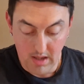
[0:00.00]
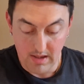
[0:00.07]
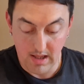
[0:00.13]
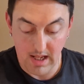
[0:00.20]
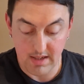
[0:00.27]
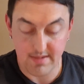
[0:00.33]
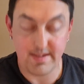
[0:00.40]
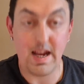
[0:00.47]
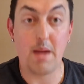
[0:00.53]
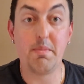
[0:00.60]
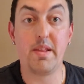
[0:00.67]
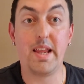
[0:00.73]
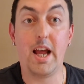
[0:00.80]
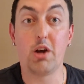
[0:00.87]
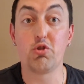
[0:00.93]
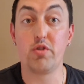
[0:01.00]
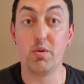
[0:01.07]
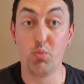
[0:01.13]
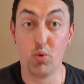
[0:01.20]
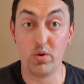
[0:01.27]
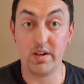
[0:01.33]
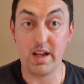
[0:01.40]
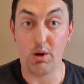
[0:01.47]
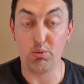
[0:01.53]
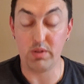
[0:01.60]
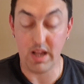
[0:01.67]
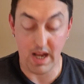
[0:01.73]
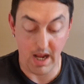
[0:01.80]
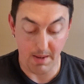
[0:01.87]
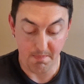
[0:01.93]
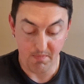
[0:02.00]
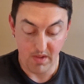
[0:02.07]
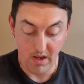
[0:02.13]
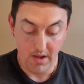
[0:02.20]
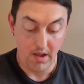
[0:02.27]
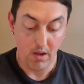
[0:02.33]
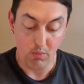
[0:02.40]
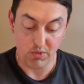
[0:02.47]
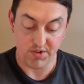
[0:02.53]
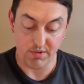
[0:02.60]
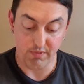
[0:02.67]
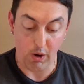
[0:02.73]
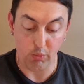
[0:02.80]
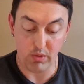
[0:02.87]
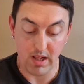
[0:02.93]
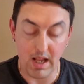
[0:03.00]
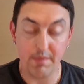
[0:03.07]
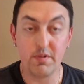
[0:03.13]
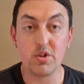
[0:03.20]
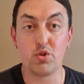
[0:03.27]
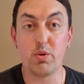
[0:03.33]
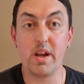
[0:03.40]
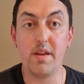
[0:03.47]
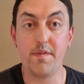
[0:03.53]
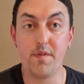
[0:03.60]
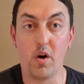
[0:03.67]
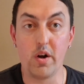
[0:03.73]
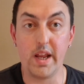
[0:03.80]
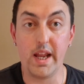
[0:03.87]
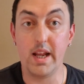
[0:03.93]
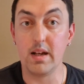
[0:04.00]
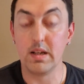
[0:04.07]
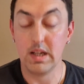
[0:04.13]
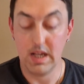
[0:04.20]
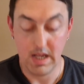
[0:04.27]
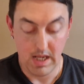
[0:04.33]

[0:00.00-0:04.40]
The last time that they actually won down there was in round 11 2014,